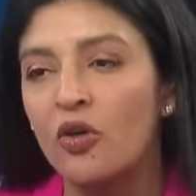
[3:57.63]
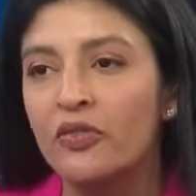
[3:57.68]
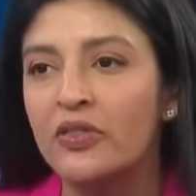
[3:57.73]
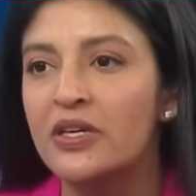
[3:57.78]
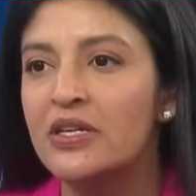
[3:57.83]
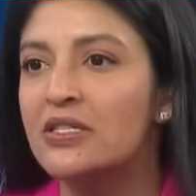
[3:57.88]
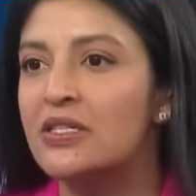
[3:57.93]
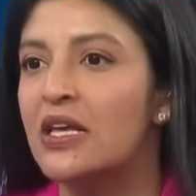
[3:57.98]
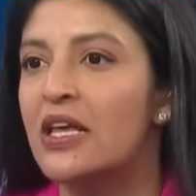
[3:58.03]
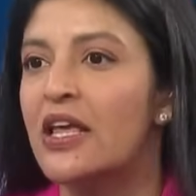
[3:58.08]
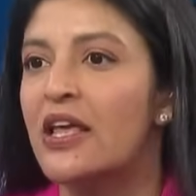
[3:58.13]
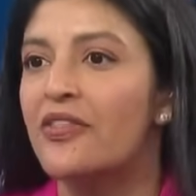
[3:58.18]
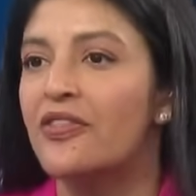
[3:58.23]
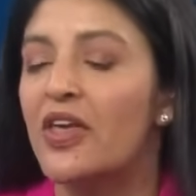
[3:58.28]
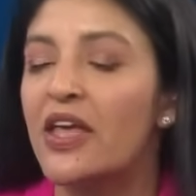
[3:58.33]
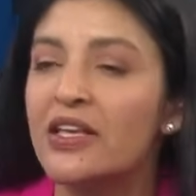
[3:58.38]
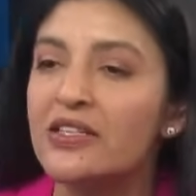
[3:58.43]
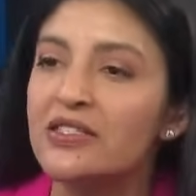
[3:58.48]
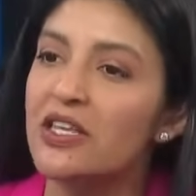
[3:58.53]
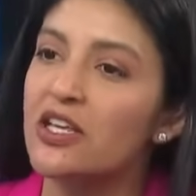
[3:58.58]
All these
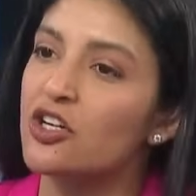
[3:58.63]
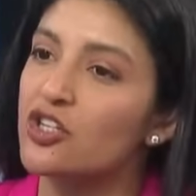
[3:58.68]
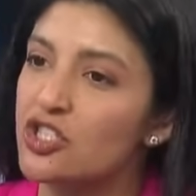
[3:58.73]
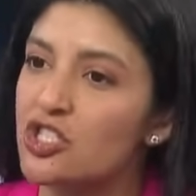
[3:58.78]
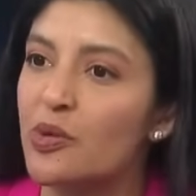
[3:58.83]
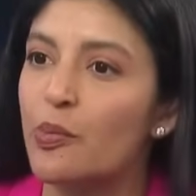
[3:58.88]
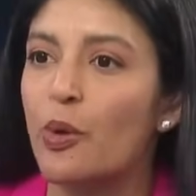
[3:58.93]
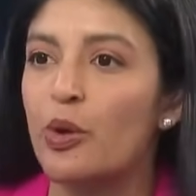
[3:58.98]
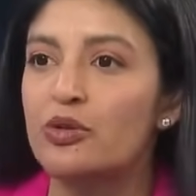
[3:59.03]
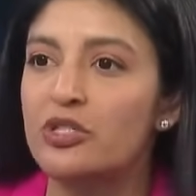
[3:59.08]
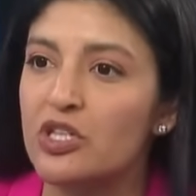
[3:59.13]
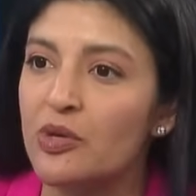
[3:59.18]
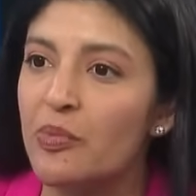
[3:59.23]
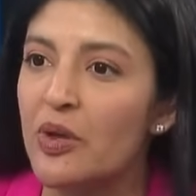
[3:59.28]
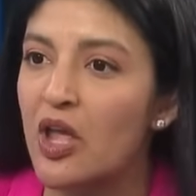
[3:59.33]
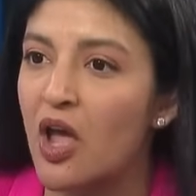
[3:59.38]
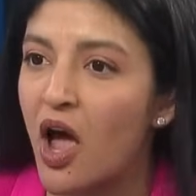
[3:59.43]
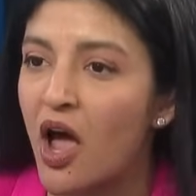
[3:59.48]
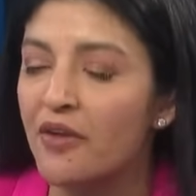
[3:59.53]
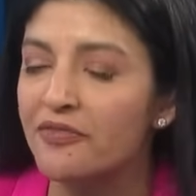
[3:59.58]
things that are supposed
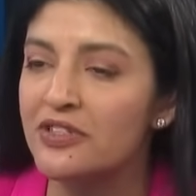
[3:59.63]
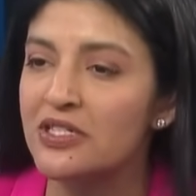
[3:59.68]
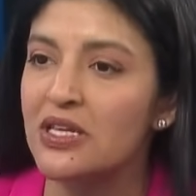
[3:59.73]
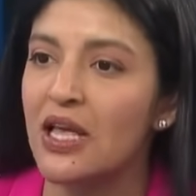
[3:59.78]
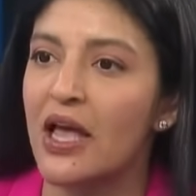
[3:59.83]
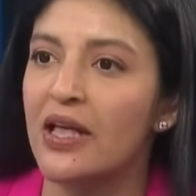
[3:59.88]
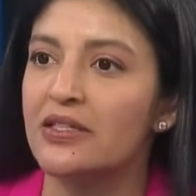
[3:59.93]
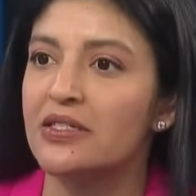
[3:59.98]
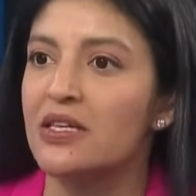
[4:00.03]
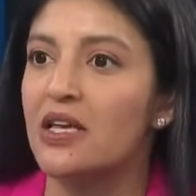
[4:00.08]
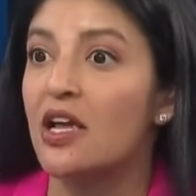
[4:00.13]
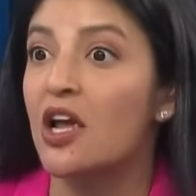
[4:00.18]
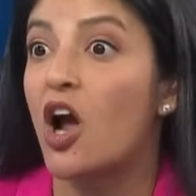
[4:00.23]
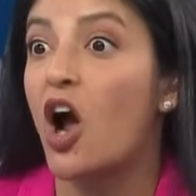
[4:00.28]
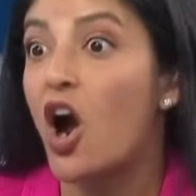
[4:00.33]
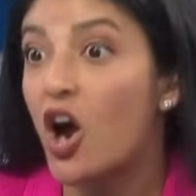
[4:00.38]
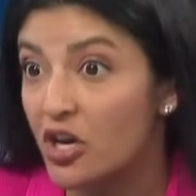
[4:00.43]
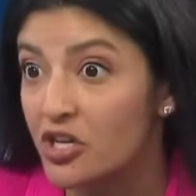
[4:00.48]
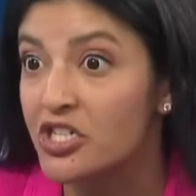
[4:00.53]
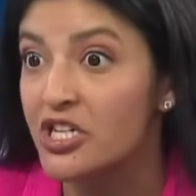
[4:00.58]
to be offsets
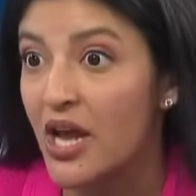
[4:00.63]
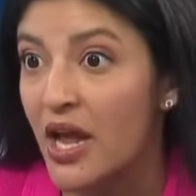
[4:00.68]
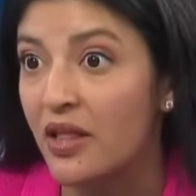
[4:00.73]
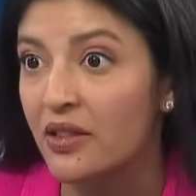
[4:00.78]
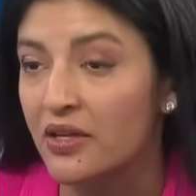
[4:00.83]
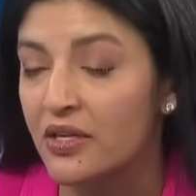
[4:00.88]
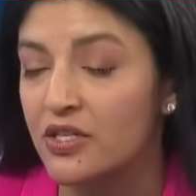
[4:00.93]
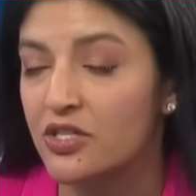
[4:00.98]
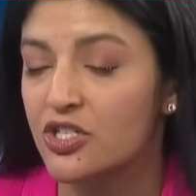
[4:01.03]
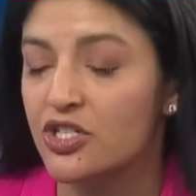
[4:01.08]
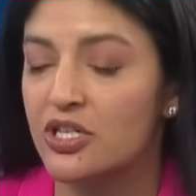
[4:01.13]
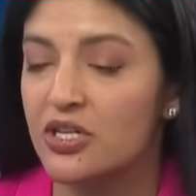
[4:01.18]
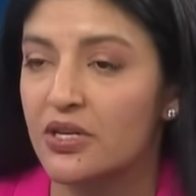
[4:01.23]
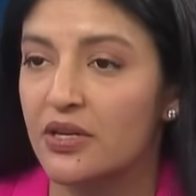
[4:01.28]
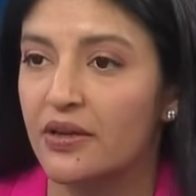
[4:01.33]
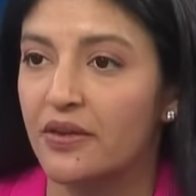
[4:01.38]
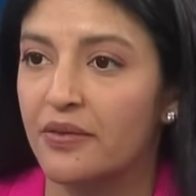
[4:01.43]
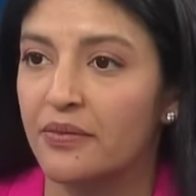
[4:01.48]
are challenged.